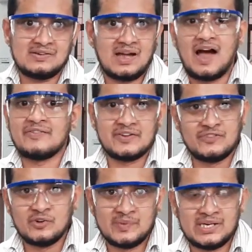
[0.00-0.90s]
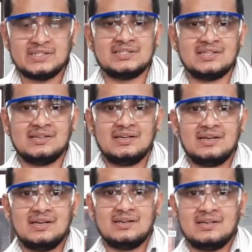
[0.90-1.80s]
after a few minutes
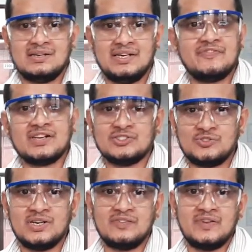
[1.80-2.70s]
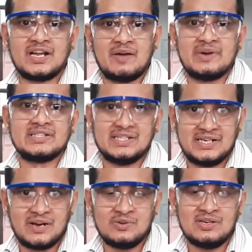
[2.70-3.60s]
different students will come and sit
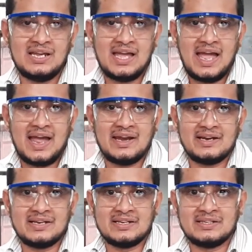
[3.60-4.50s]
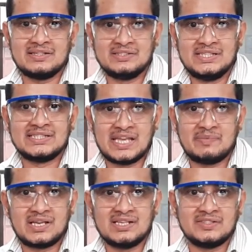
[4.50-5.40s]
down, and these
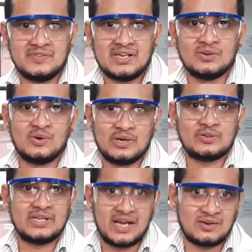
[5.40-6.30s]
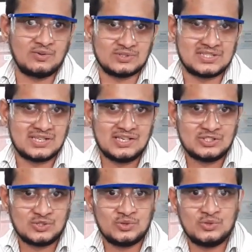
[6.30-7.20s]
chemicals will go into their clothes.
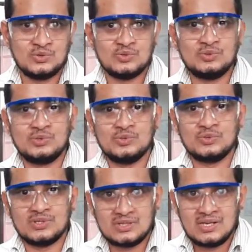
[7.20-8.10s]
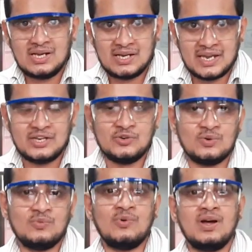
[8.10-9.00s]
So you
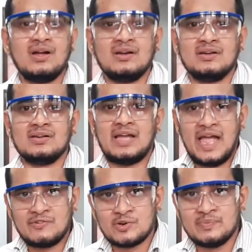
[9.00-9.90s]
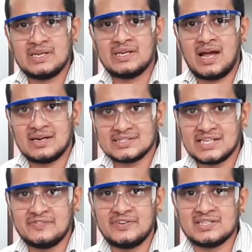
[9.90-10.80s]
have to be
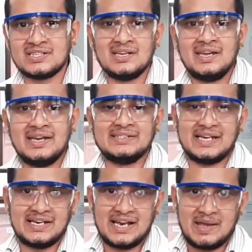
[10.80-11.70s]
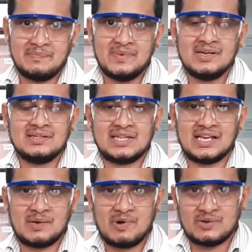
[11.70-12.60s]
unselfish inside the lab,
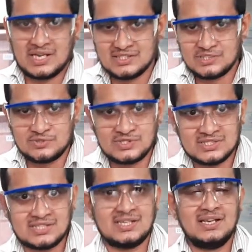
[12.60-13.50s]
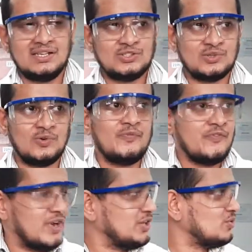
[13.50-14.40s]
think about other students. So
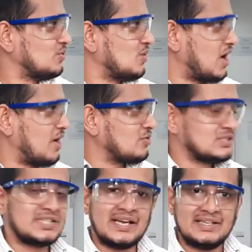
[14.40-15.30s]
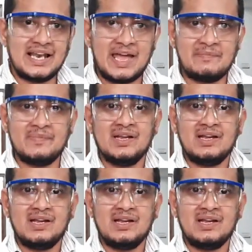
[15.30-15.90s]
when you go outside the lab,